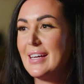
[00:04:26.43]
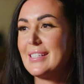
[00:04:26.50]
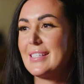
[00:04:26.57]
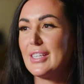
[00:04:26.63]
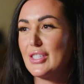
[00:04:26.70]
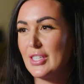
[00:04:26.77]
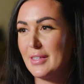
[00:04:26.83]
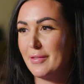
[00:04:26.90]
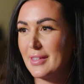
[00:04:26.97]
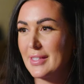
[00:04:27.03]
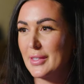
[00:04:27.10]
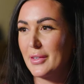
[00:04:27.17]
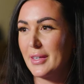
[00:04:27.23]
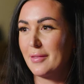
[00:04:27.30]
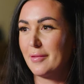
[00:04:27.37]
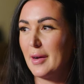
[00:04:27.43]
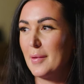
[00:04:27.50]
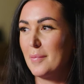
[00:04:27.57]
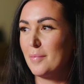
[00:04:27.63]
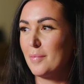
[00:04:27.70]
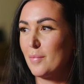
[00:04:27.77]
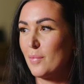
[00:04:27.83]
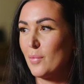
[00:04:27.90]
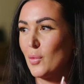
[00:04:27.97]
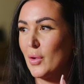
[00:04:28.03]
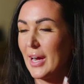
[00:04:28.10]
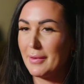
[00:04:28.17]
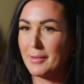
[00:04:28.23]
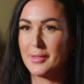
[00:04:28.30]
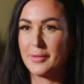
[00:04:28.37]
such a difference going from
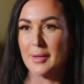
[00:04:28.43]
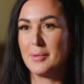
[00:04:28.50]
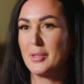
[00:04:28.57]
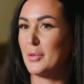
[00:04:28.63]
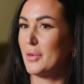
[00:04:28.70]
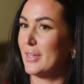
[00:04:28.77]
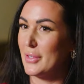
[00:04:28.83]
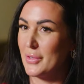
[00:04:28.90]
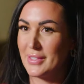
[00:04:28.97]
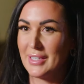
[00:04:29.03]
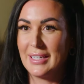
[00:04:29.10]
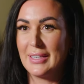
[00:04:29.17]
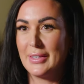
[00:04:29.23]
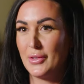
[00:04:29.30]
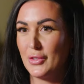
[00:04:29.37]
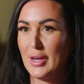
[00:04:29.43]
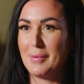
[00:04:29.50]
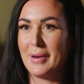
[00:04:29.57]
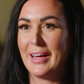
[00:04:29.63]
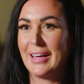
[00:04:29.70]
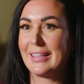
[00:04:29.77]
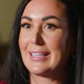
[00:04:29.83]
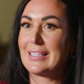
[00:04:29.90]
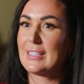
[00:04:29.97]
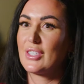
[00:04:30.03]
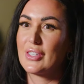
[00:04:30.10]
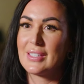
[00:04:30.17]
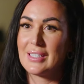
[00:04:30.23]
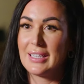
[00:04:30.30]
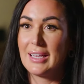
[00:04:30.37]
where I was from to a new city, a new job, and I had like
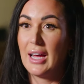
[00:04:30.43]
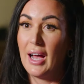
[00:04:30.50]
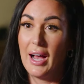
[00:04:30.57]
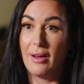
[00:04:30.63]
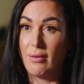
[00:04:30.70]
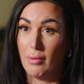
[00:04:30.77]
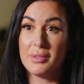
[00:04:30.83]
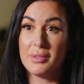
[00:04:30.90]
just I